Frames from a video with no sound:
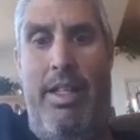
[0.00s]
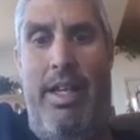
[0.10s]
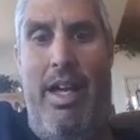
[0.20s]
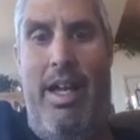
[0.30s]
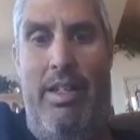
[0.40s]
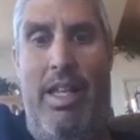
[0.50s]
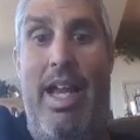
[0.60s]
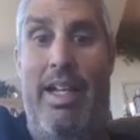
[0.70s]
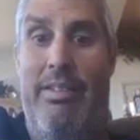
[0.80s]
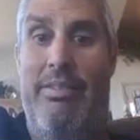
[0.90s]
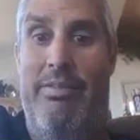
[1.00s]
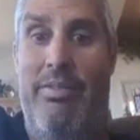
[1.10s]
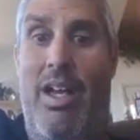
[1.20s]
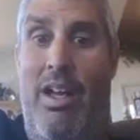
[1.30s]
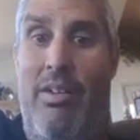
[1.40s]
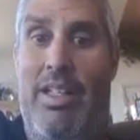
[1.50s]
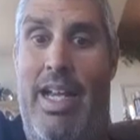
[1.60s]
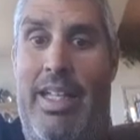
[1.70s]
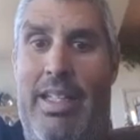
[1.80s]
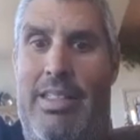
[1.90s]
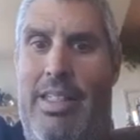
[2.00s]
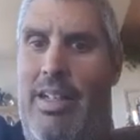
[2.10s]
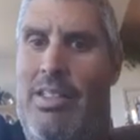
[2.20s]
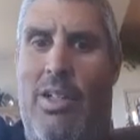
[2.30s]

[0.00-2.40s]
They have a lot of kids there.